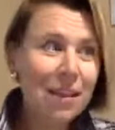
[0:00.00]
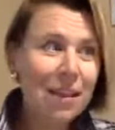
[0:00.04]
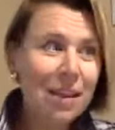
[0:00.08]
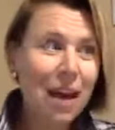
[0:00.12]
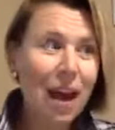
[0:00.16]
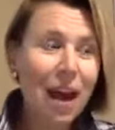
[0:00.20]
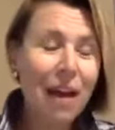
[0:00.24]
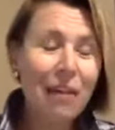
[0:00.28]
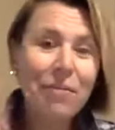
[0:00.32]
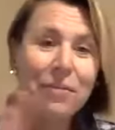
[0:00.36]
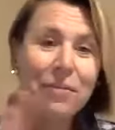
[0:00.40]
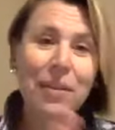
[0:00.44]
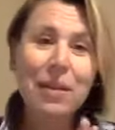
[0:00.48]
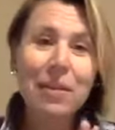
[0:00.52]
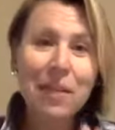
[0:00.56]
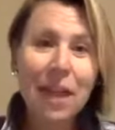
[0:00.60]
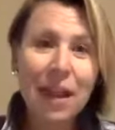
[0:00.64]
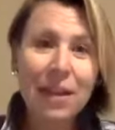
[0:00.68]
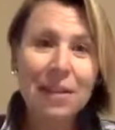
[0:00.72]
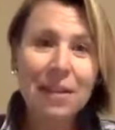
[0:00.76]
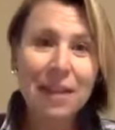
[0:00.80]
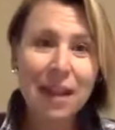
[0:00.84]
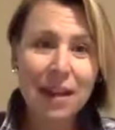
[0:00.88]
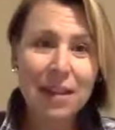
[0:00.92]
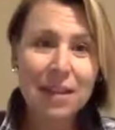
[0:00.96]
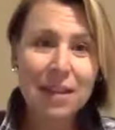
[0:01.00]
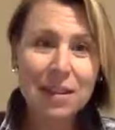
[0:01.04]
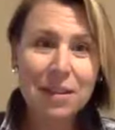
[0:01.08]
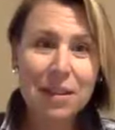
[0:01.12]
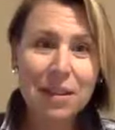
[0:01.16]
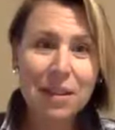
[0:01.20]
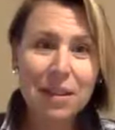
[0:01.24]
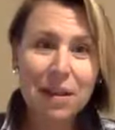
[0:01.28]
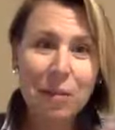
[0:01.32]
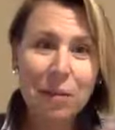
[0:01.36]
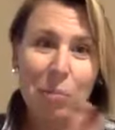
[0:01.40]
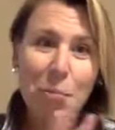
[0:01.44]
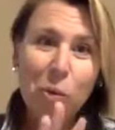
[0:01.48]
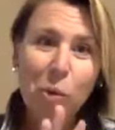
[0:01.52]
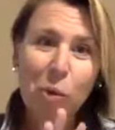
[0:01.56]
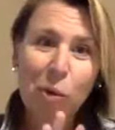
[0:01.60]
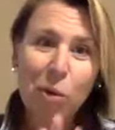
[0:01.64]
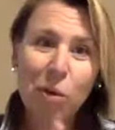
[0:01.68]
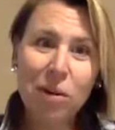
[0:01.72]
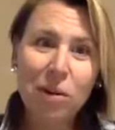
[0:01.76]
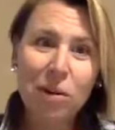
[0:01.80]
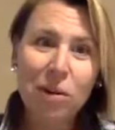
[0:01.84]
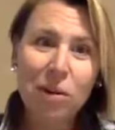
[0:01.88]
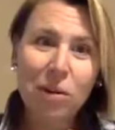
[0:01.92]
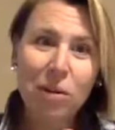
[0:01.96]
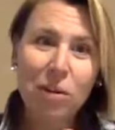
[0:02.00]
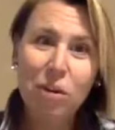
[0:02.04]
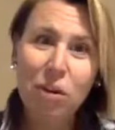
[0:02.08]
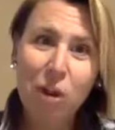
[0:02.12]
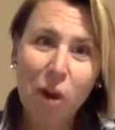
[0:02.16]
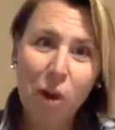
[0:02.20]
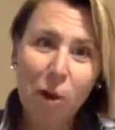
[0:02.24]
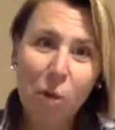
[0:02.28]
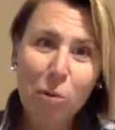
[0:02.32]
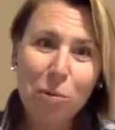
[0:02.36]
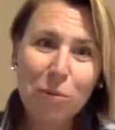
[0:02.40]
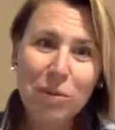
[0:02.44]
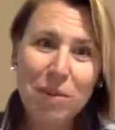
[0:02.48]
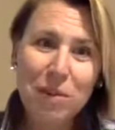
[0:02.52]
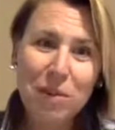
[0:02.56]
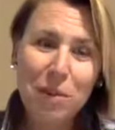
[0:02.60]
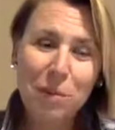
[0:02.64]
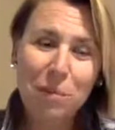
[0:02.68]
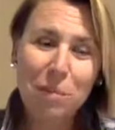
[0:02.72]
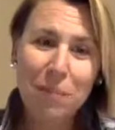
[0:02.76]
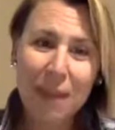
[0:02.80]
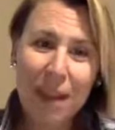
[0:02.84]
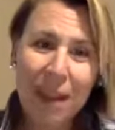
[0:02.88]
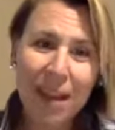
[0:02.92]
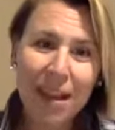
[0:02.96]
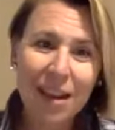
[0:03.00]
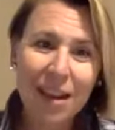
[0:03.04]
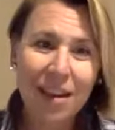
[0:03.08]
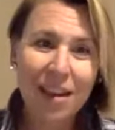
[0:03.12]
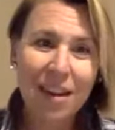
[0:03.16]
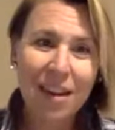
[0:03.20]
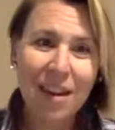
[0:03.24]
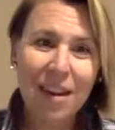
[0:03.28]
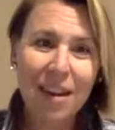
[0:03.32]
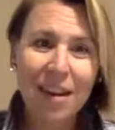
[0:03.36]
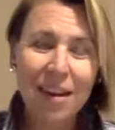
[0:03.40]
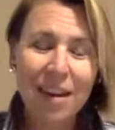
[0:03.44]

I feel like that's an important note to make,